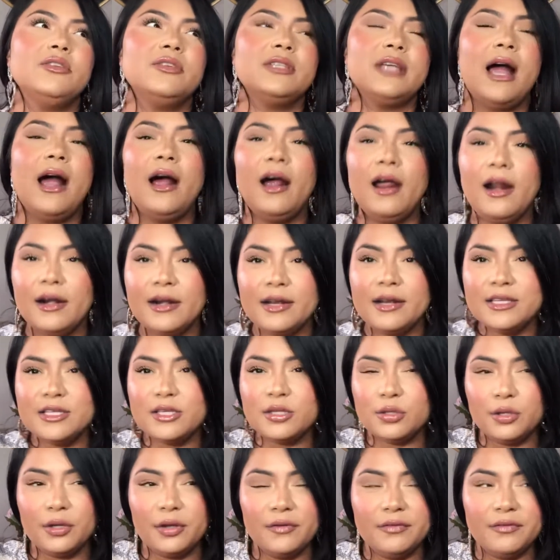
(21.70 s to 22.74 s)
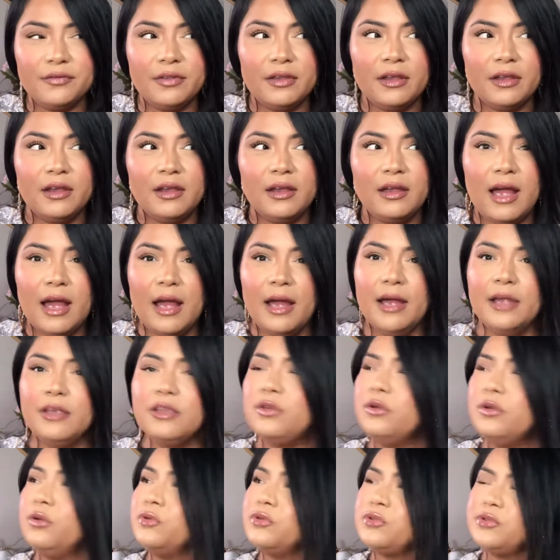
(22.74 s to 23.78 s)
are stuff that I
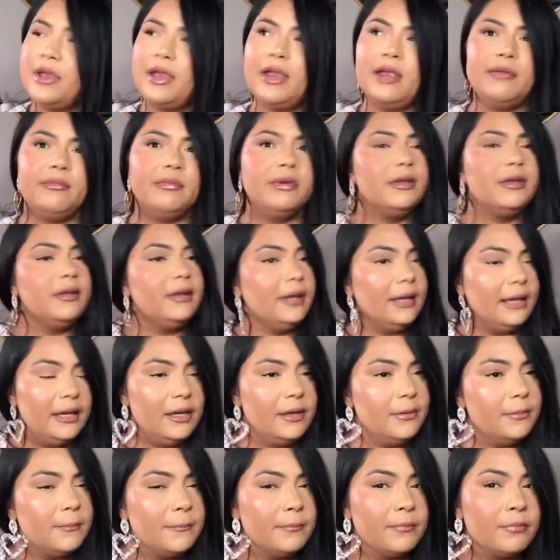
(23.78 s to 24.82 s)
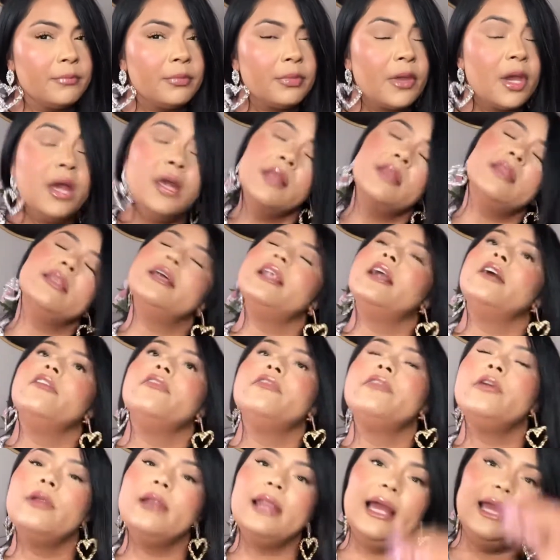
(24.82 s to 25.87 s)
use every day that I
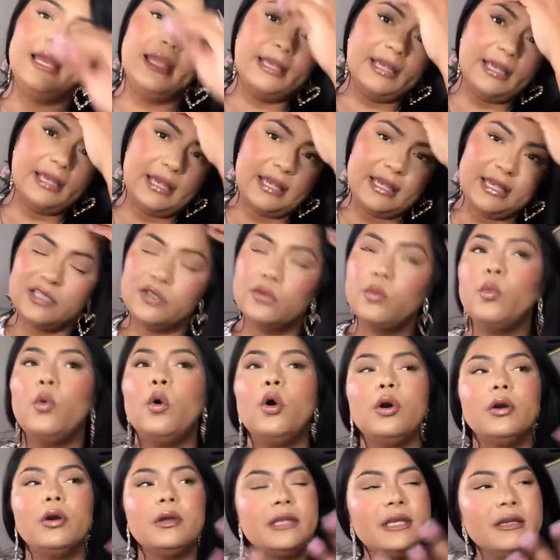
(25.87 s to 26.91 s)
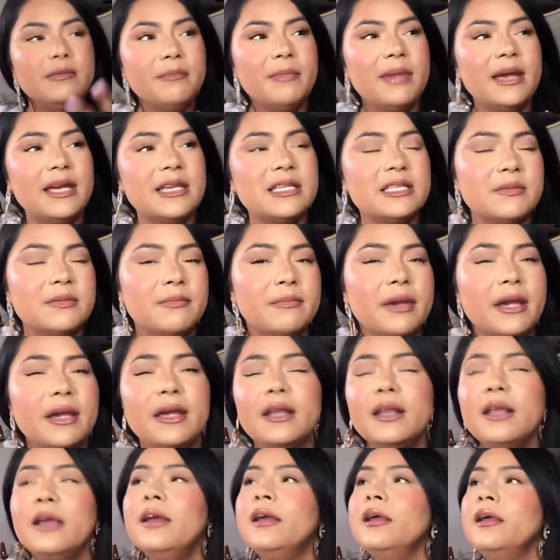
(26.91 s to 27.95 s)
feel like is worth the
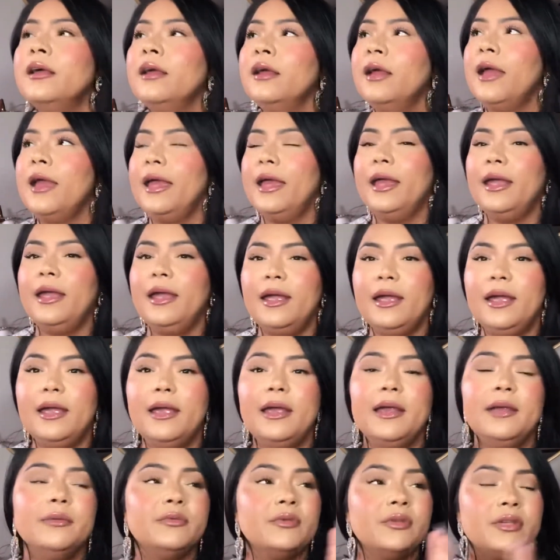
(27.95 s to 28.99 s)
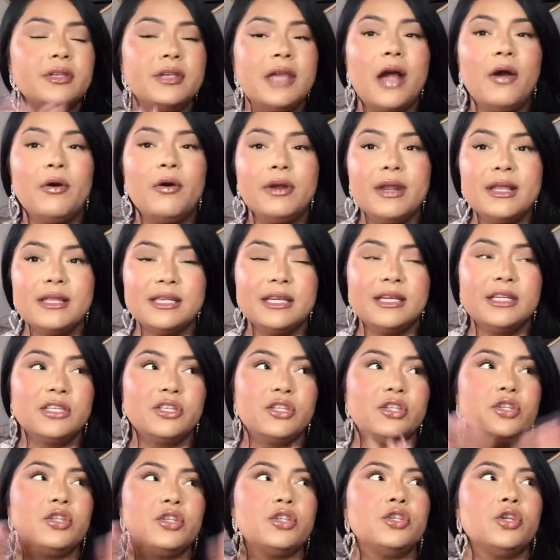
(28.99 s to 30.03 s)
investment, and y'all gonna take
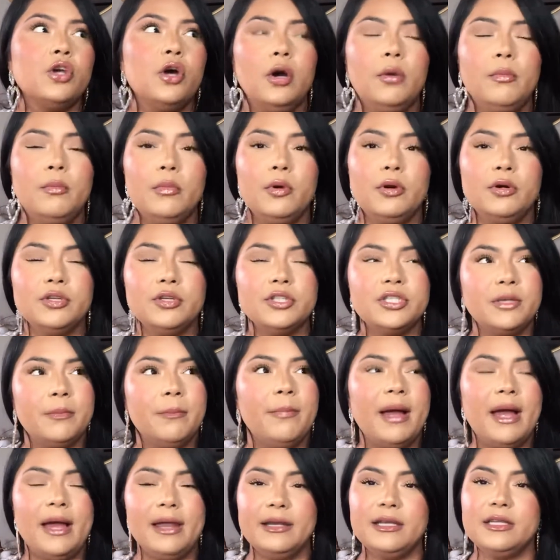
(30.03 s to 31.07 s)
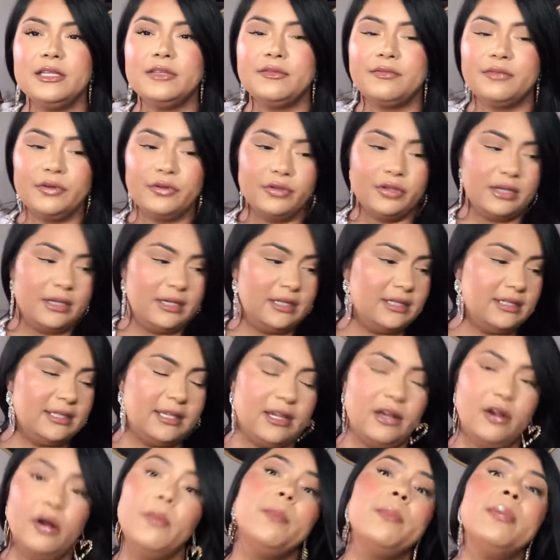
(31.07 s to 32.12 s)
so much advantage from this
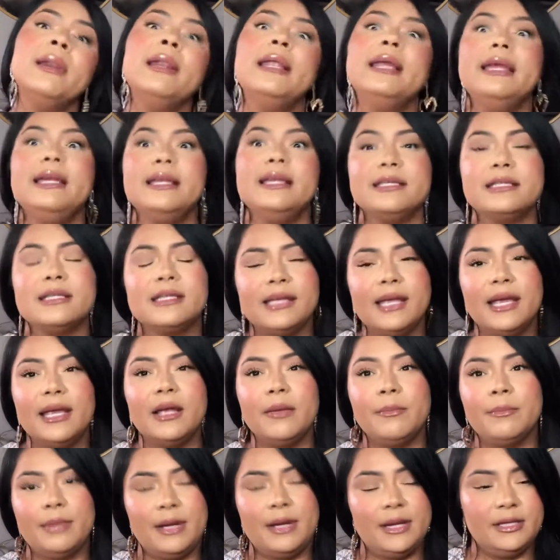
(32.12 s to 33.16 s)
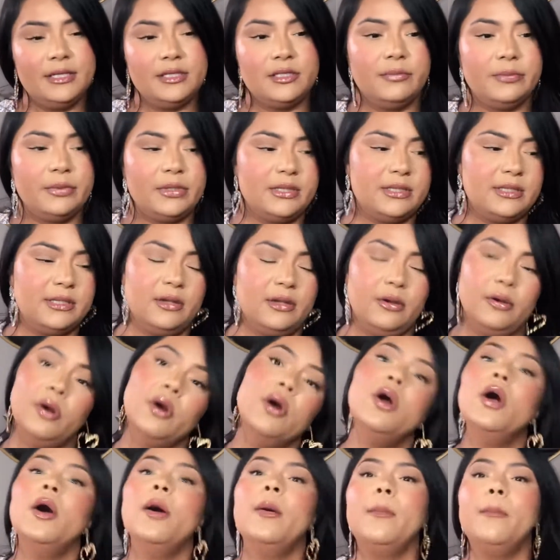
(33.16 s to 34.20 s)
sale. Please take advantage of this sale,
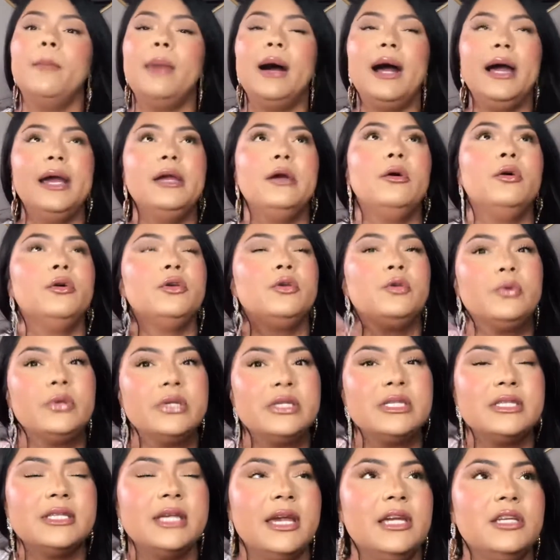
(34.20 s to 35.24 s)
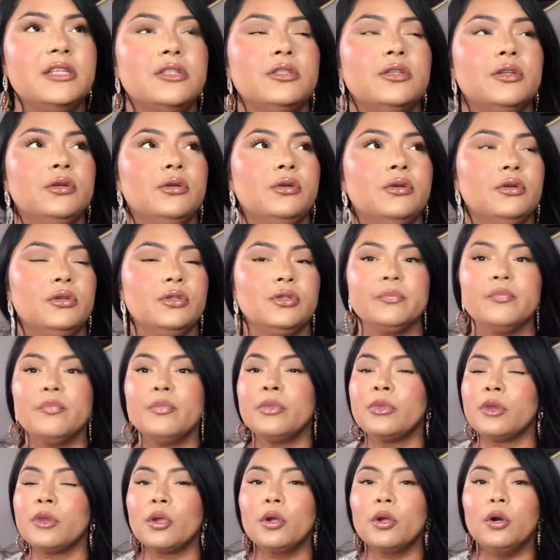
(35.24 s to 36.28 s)
buy all your essentials,
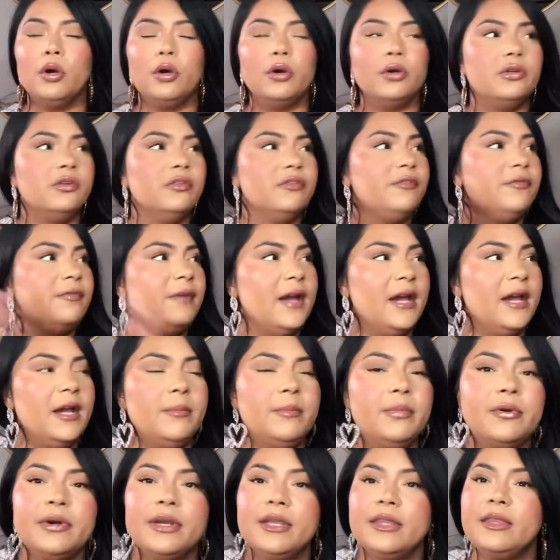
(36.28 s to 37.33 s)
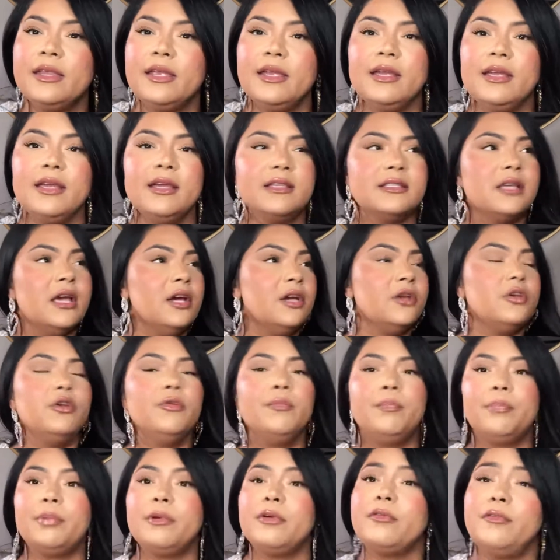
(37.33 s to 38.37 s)
all your favorite things, your
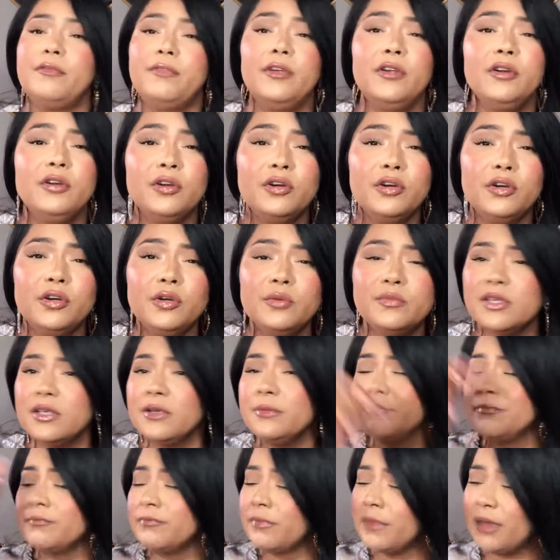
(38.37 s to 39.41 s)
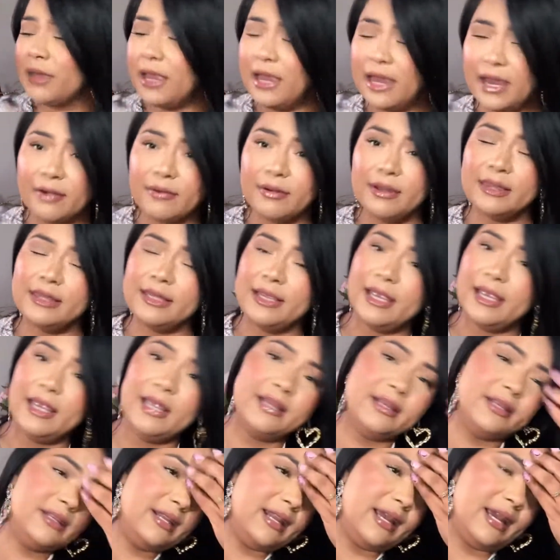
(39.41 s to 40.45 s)
perfumes,
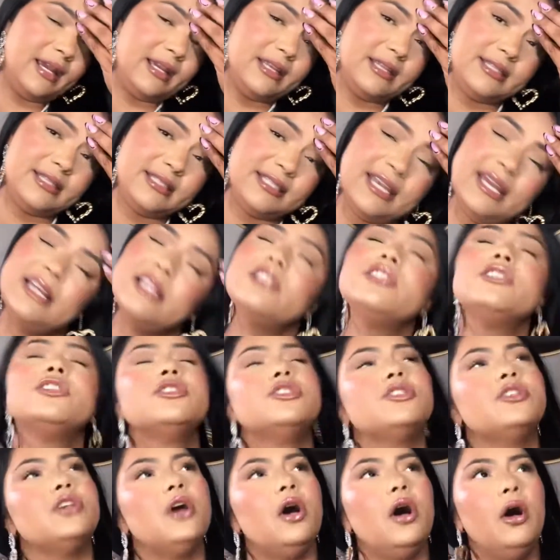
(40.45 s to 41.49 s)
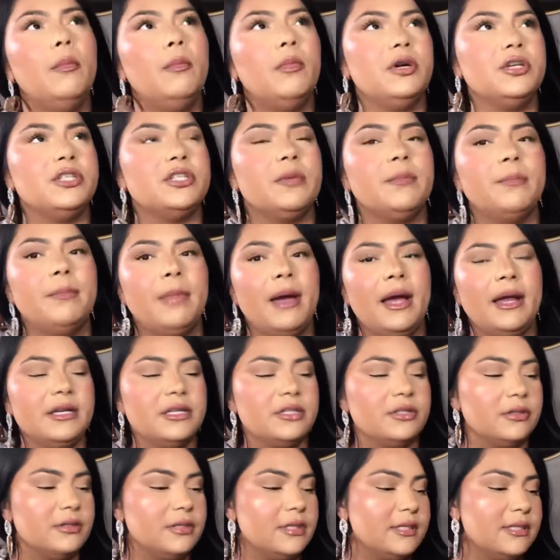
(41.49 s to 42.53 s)
everything. Like, take so much
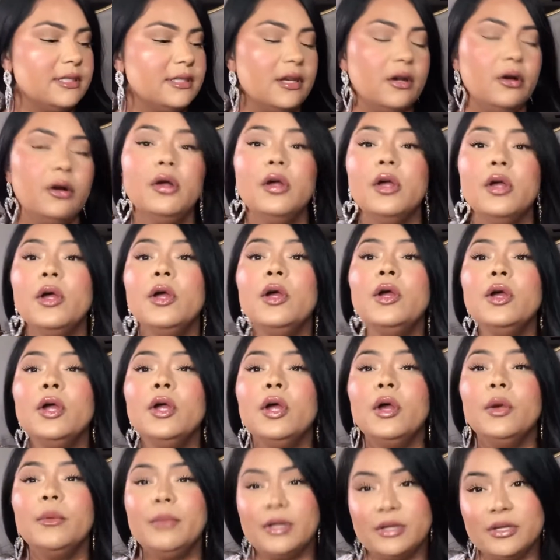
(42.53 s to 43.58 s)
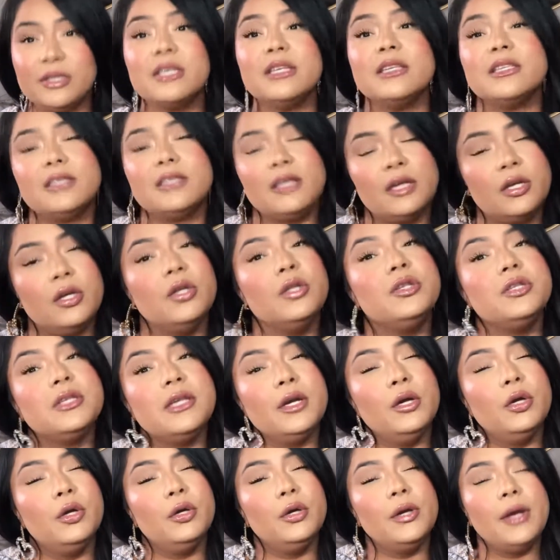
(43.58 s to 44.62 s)
advantage of this sale because it's a good
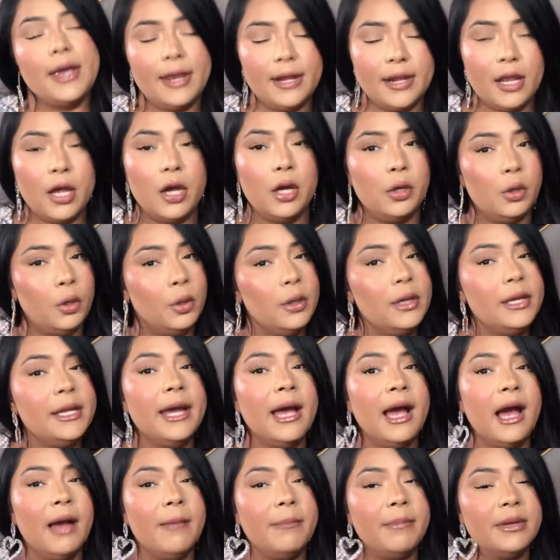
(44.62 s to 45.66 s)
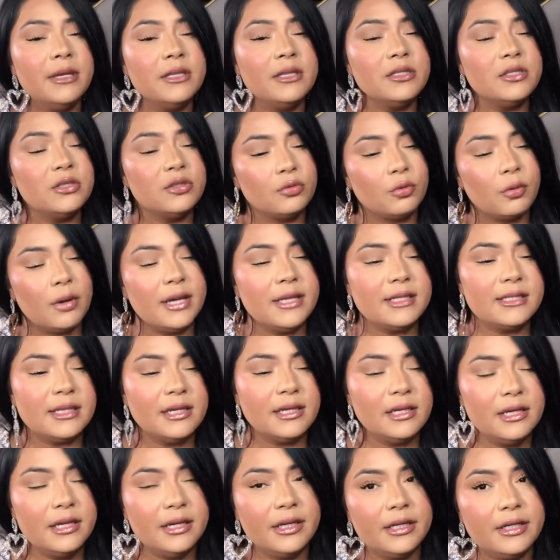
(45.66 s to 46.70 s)
sale and it only happens twice a
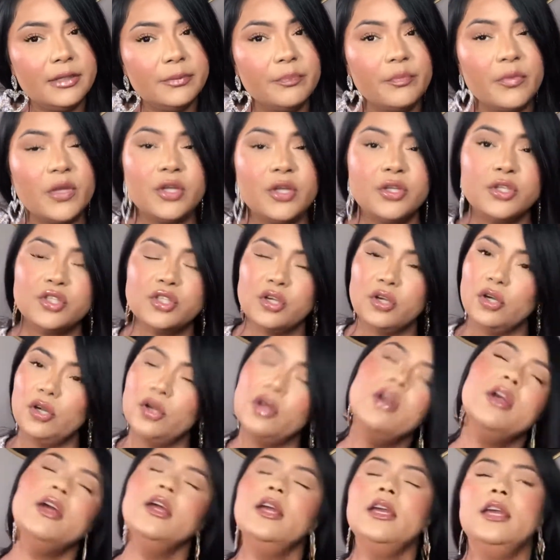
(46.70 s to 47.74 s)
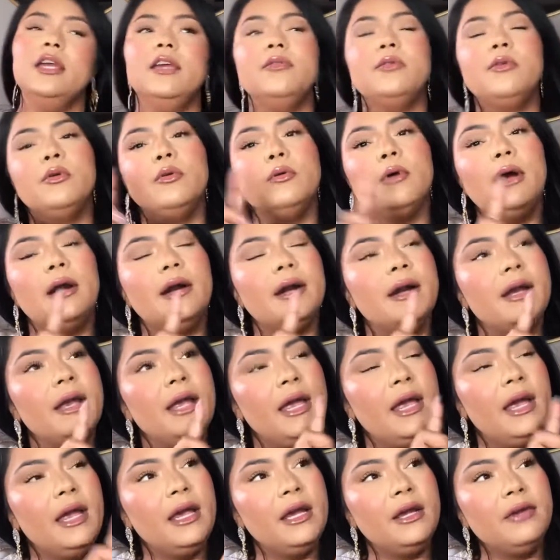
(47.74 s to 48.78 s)
year. So if you are
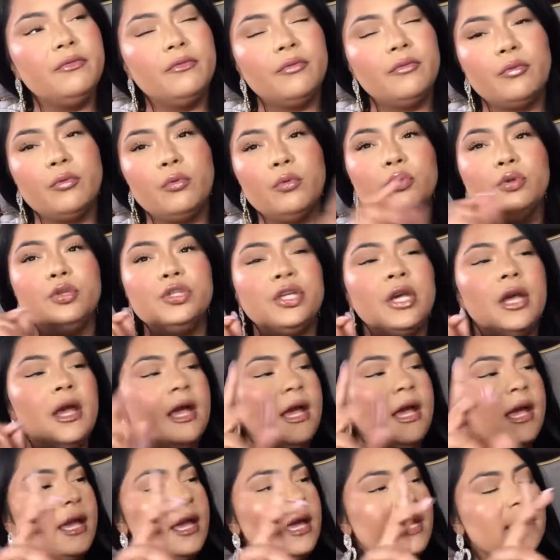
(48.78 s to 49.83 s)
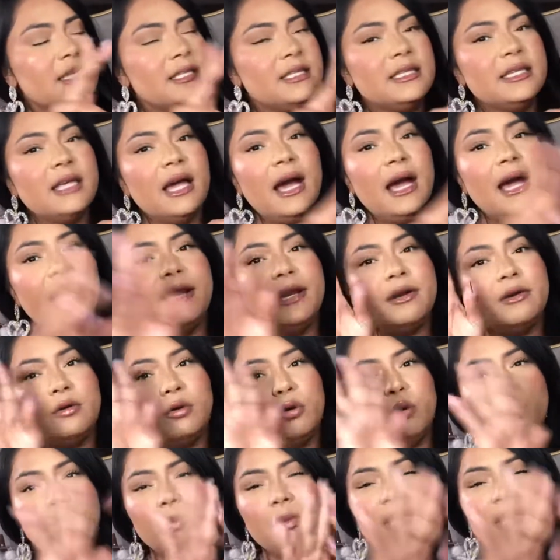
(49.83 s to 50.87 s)
a Rouge Insider
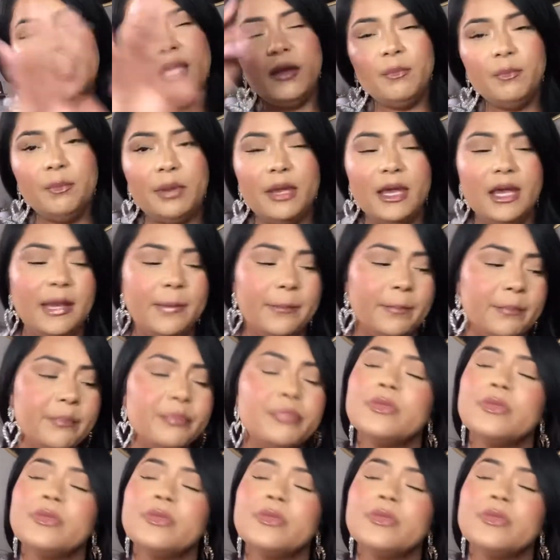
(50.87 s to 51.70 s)
or VIP,